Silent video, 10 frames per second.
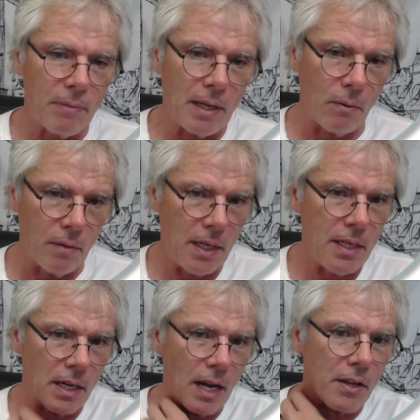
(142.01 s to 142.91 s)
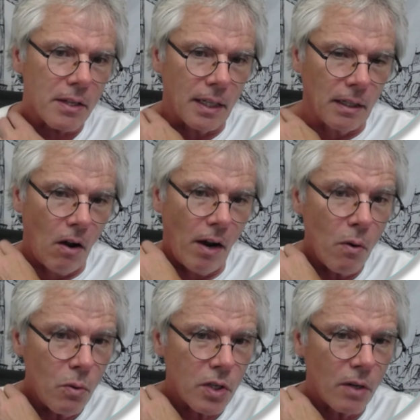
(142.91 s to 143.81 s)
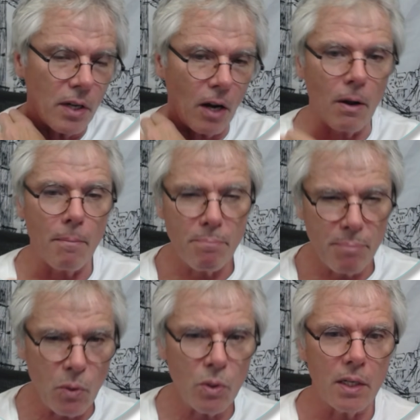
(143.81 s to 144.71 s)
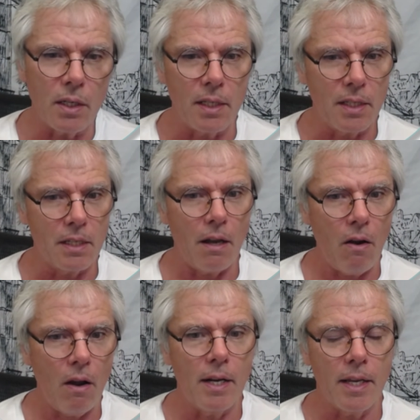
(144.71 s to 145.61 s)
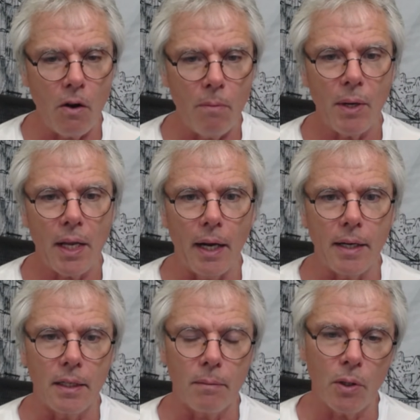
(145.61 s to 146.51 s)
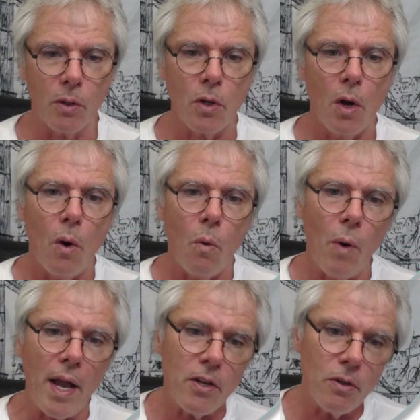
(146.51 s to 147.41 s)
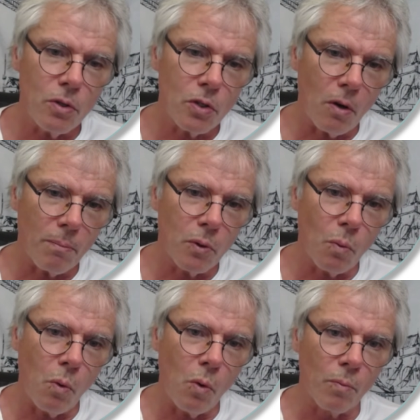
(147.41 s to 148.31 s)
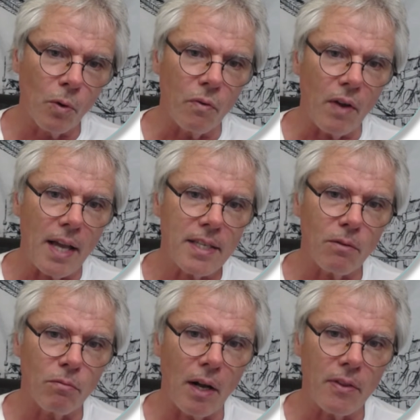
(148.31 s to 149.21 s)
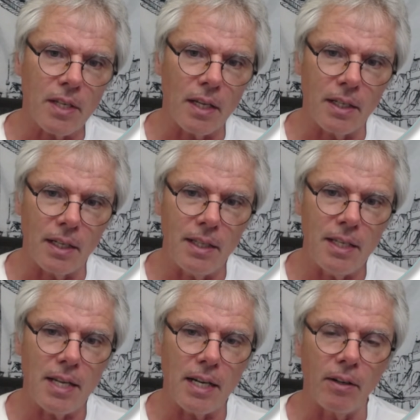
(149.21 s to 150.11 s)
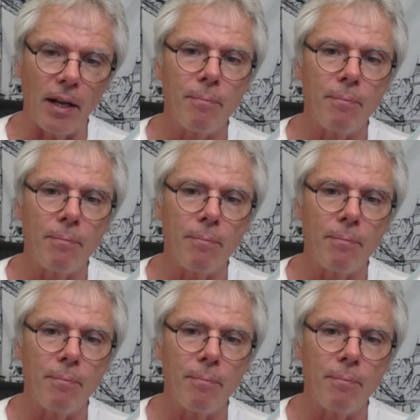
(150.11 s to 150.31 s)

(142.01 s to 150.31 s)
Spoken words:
Now, here's another thing. I also know that building this is highly complicated, because where do you stop the warm roof as it runs underneath this area?